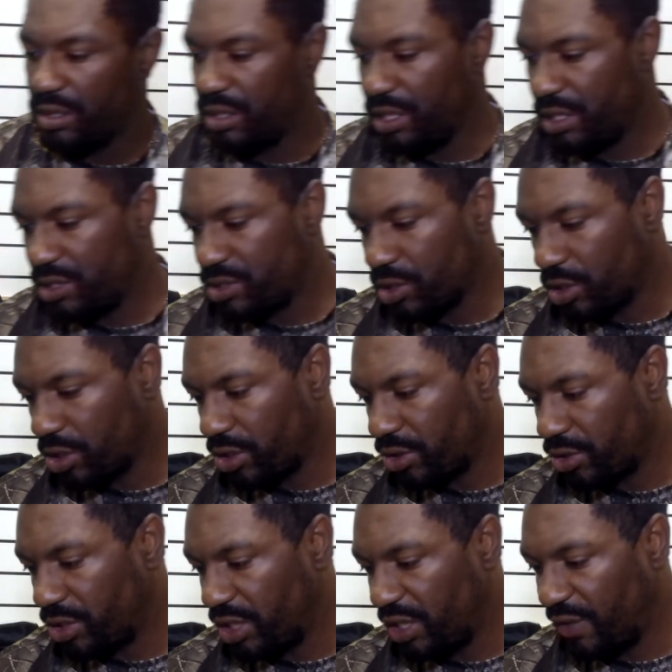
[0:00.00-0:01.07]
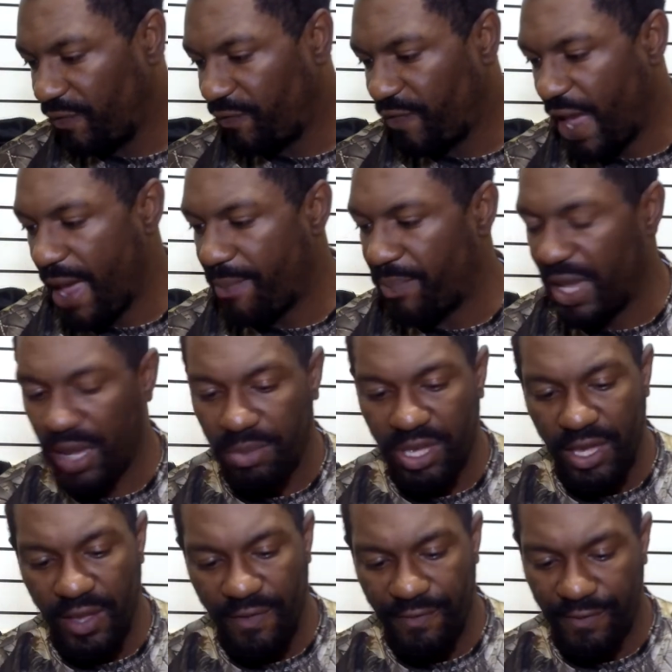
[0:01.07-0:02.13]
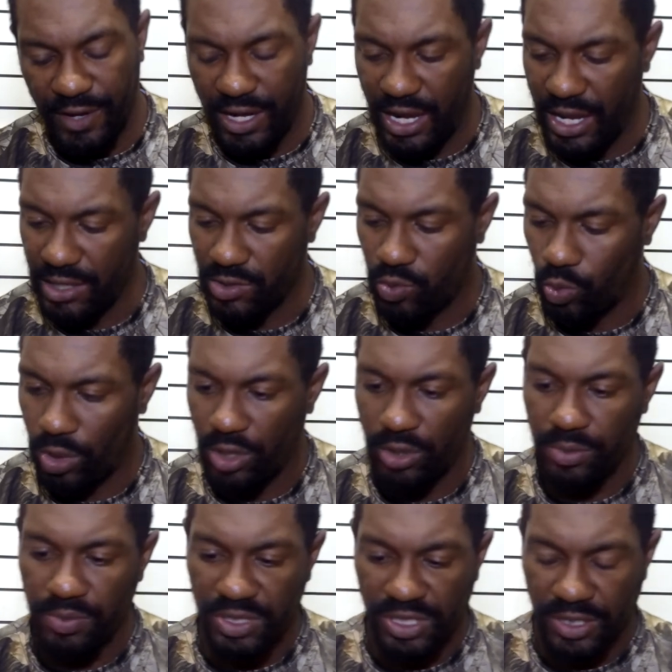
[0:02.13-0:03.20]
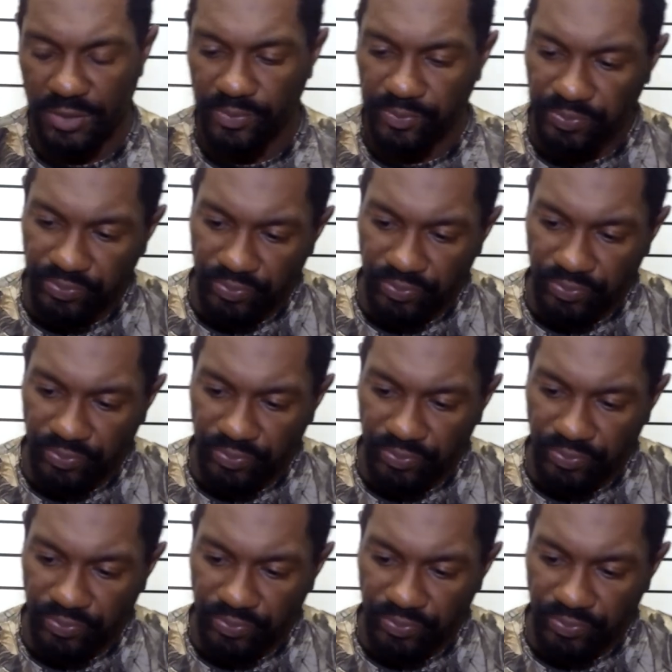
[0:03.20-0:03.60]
These are the Fat Baby Finesse Worms.